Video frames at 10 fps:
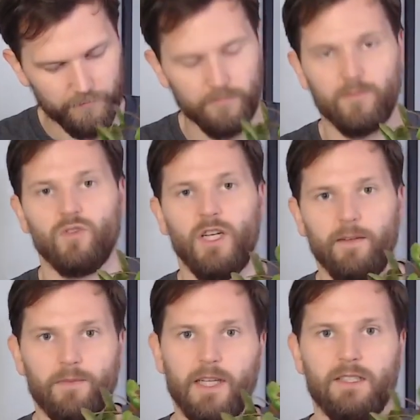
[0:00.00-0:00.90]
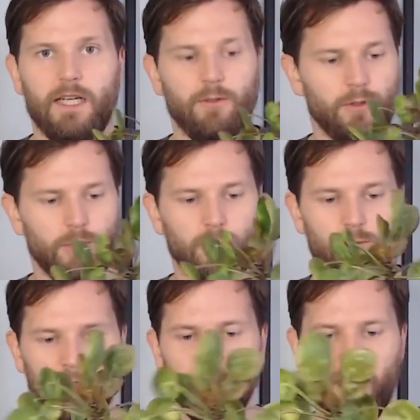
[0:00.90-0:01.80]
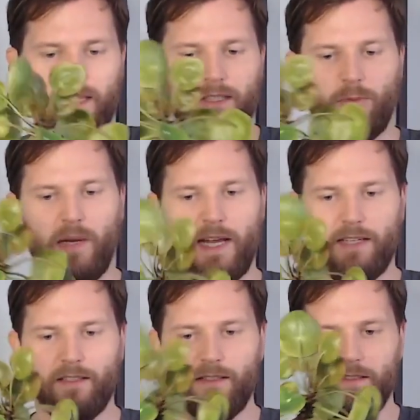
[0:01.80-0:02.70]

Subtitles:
So yeah, that's how you repot this plant.